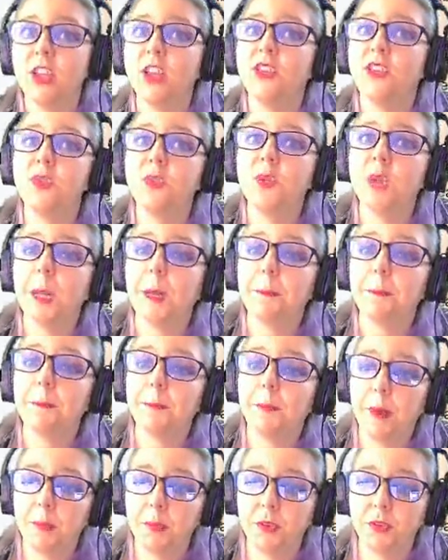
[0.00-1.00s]
You get
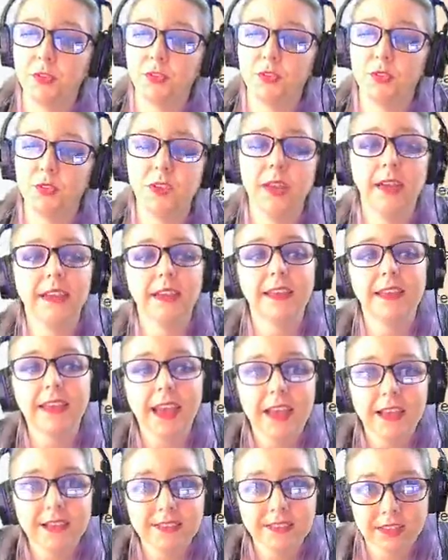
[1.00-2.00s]
bubbles, you get a
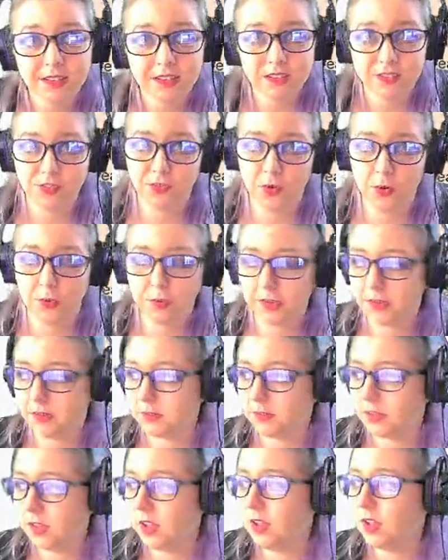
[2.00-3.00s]
gas that is forming.
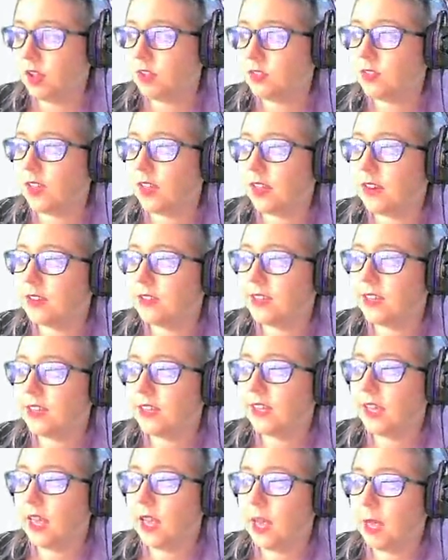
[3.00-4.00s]
So that is a
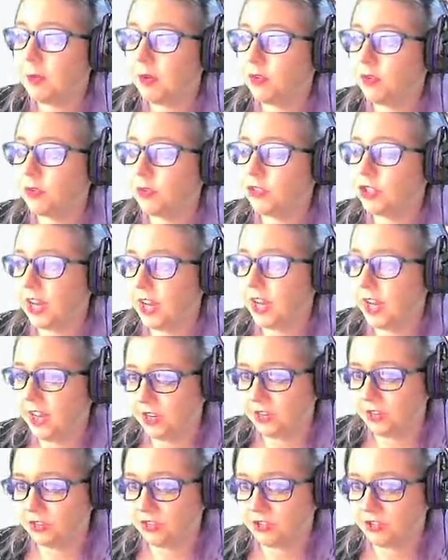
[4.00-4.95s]
chemical change.